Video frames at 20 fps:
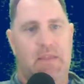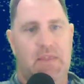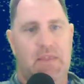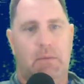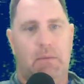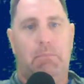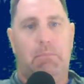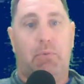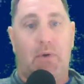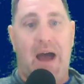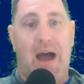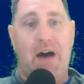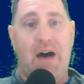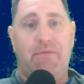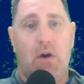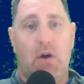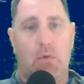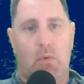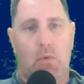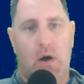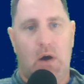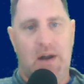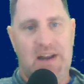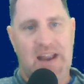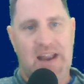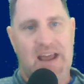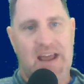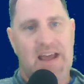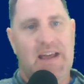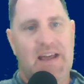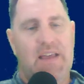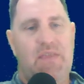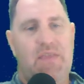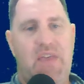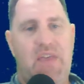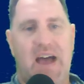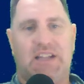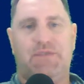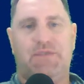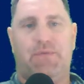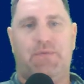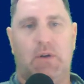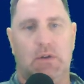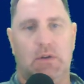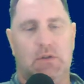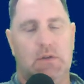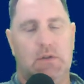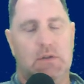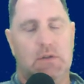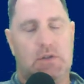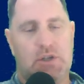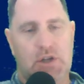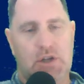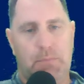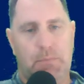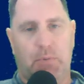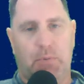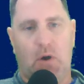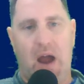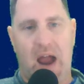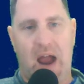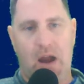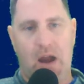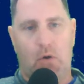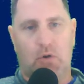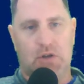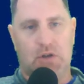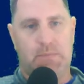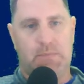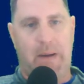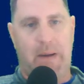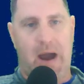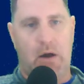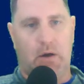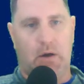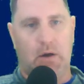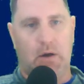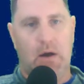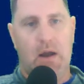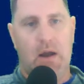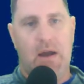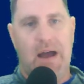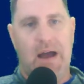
The Bravo I, that's for super high horsepower,